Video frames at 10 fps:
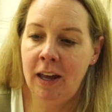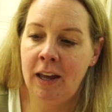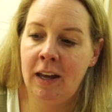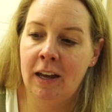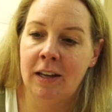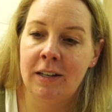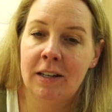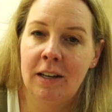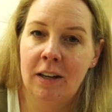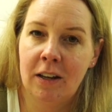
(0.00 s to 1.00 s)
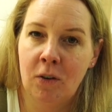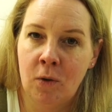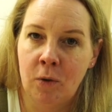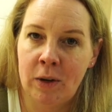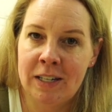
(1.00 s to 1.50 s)
And
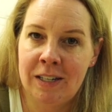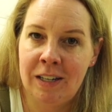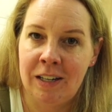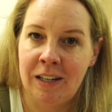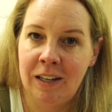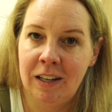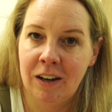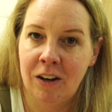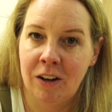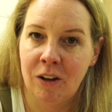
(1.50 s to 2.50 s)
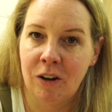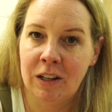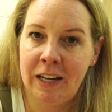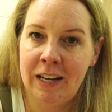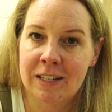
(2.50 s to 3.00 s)
what we see on their
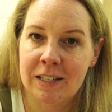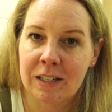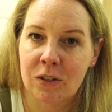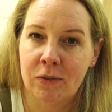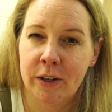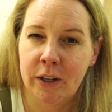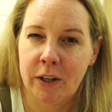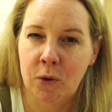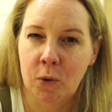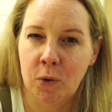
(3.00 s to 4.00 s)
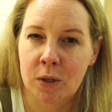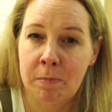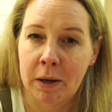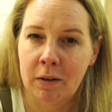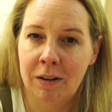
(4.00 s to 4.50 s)
glaze is this really cool
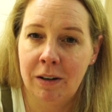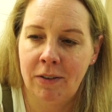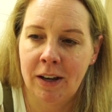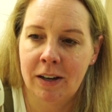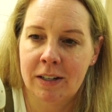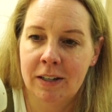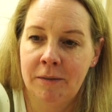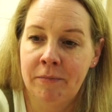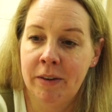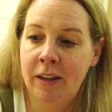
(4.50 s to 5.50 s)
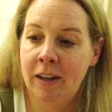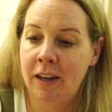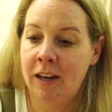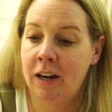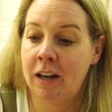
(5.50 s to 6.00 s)
speckled effect.
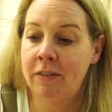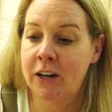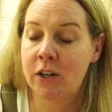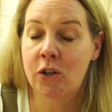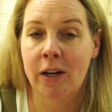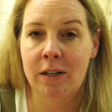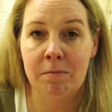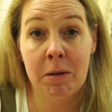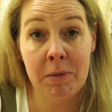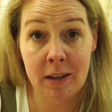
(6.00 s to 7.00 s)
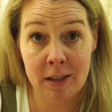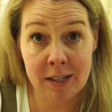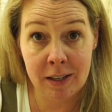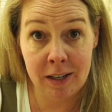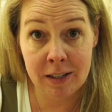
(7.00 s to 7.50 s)
And I've actually tried to mimic
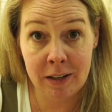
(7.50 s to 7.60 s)
this glaze.